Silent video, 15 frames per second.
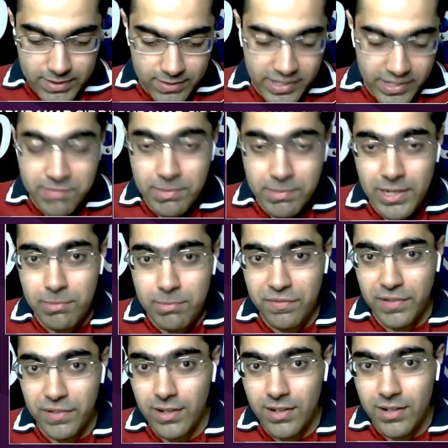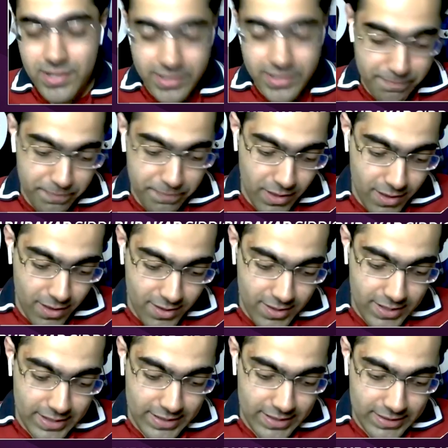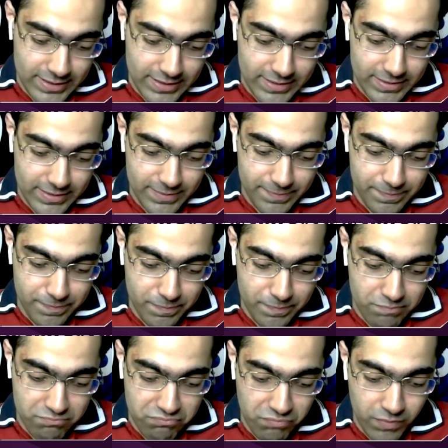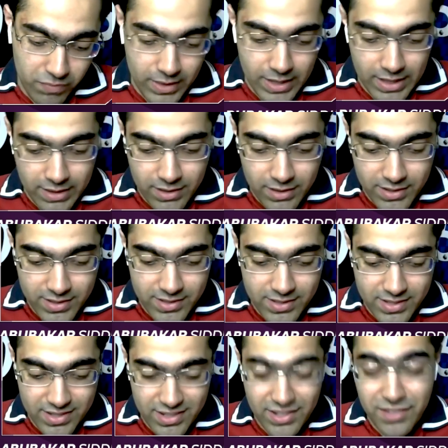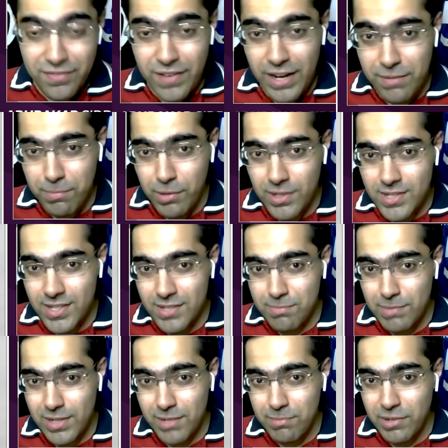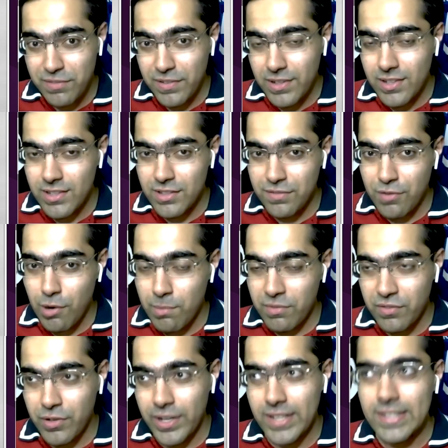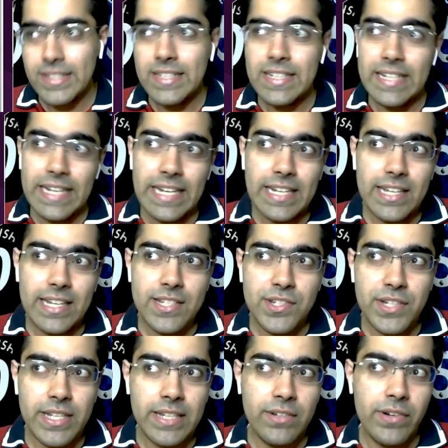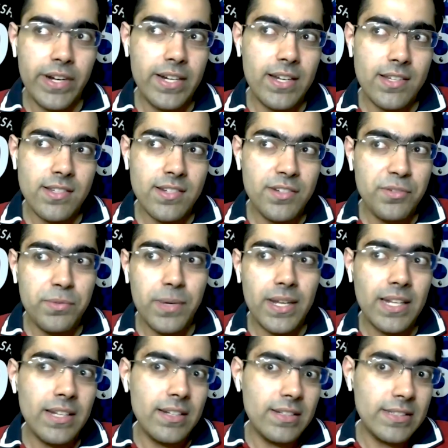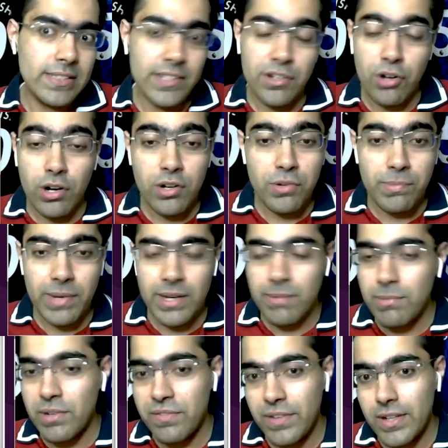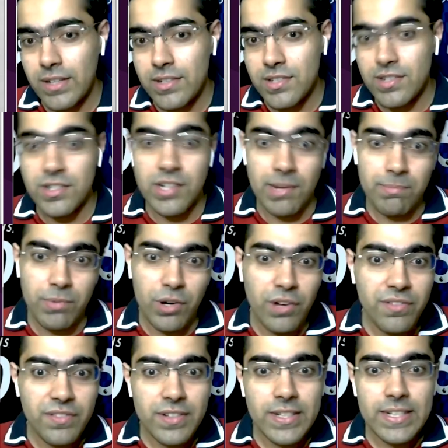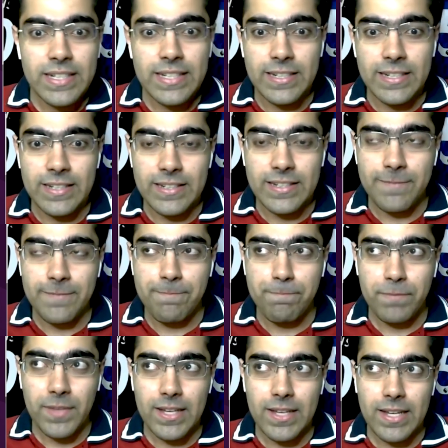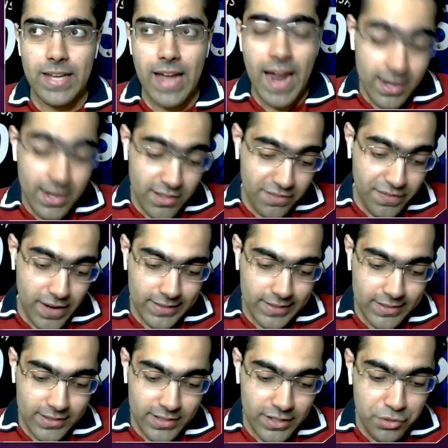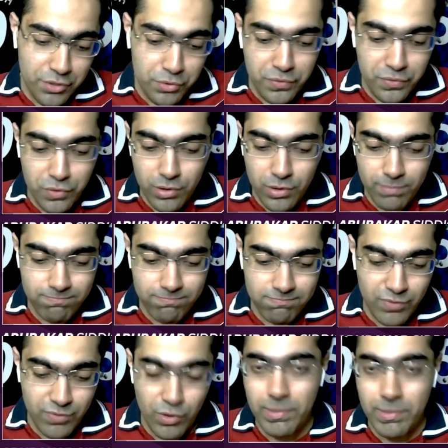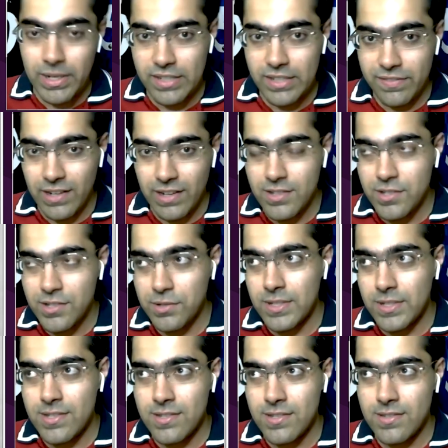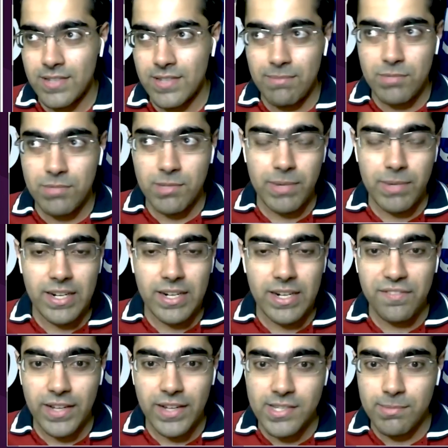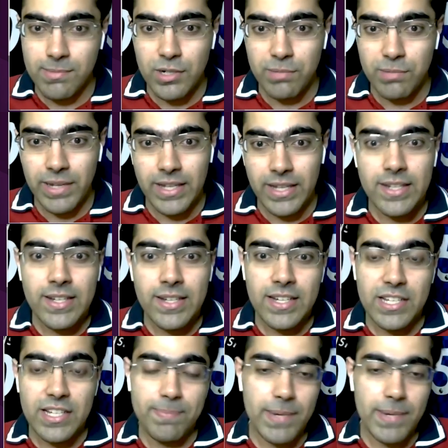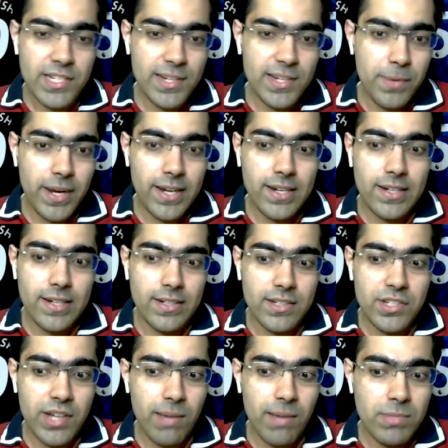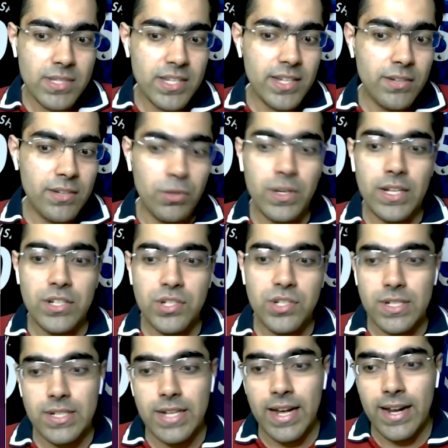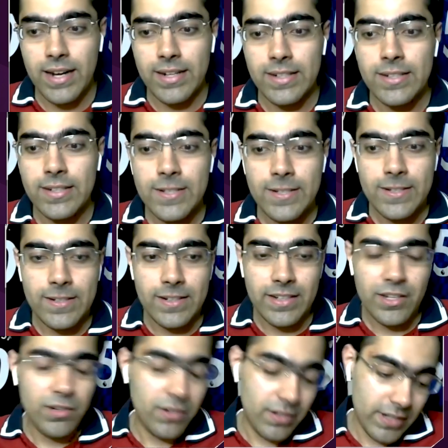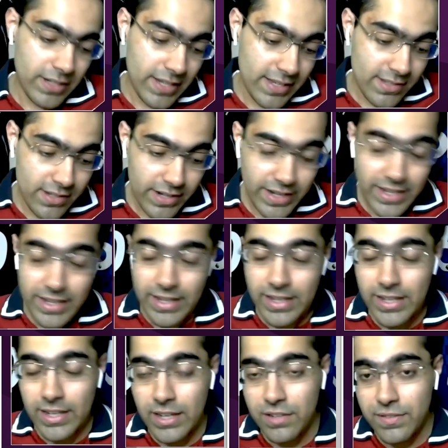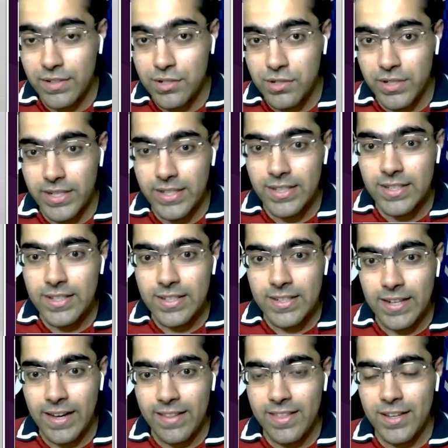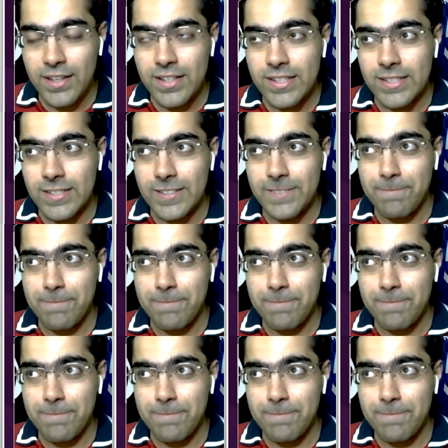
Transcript: 6 million midfielders. Uh, then there's a 5.6 million midfielder in the form of Gray. In case Gray doesn't do well, there are not too many midfielders to jump off. And the fact that there are two 4 million defenders. So this seems a bit inflexible to me, especially when Champions League rotation and in case there any kind of injury, I think